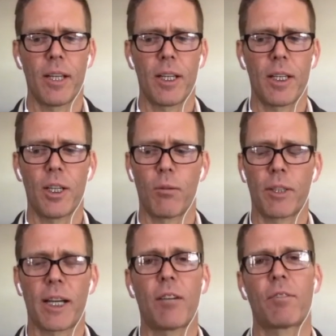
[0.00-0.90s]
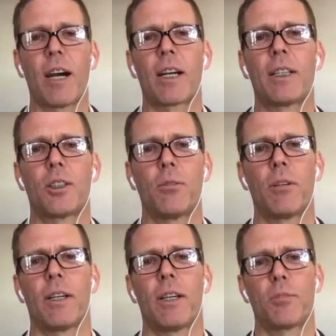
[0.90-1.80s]
you know, we kind of got onto
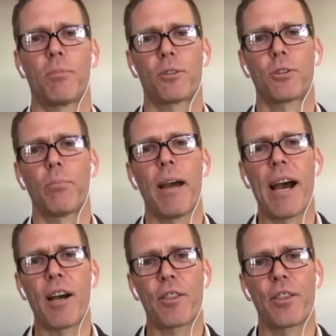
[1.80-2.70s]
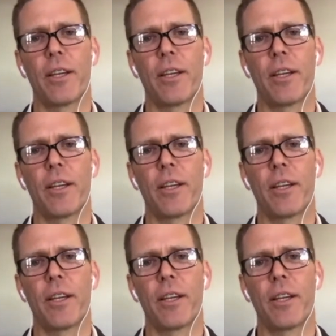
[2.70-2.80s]
a, a spiritual path.